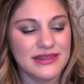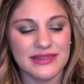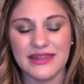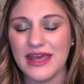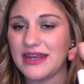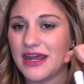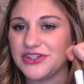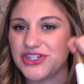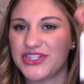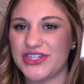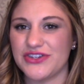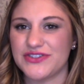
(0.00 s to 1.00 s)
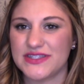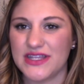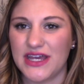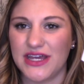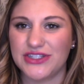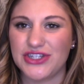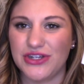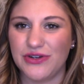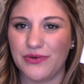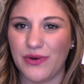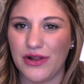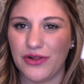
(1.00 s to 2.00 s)
Then I just used the
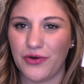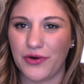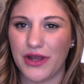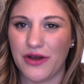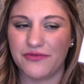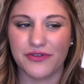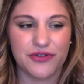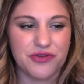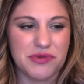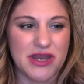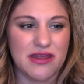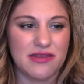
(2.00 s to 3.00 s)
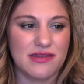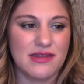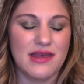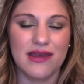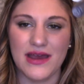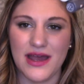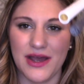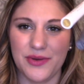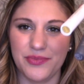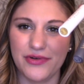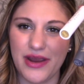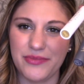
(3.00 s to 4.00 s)
two L'Oreal Voluminous
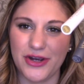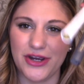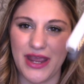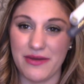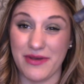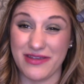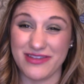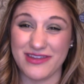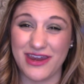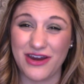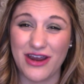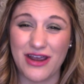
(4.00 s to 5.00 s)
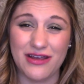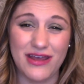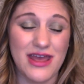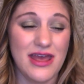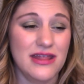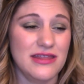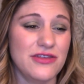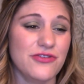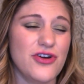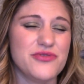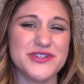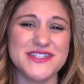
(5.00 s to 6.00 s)
primer and mascara. These are
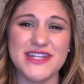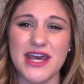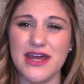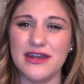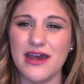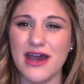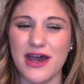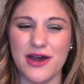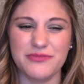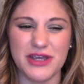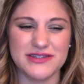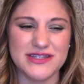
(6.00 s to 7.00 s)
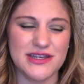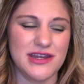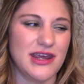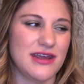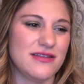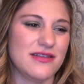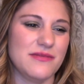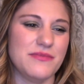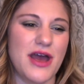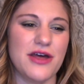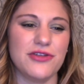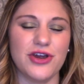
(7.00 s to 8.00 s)
almost done. I did get some
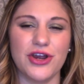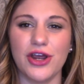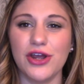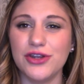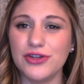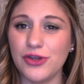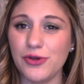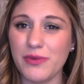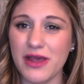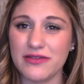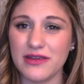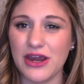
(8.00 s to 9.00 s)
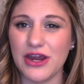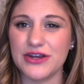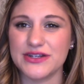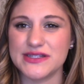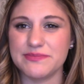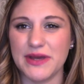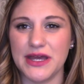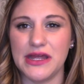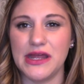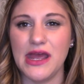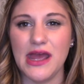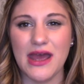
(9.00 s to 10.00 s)
other new mascaras, but
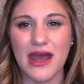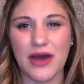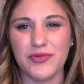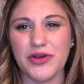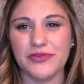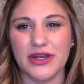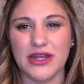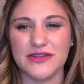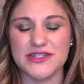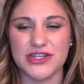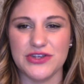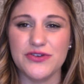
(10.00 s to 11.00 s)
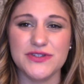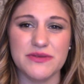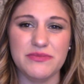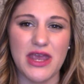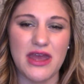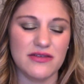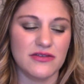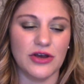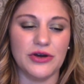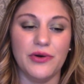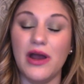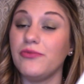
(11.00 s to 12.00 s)
I'm not ready to use them yet,
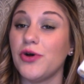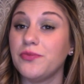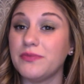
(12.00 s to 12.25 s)
so I won't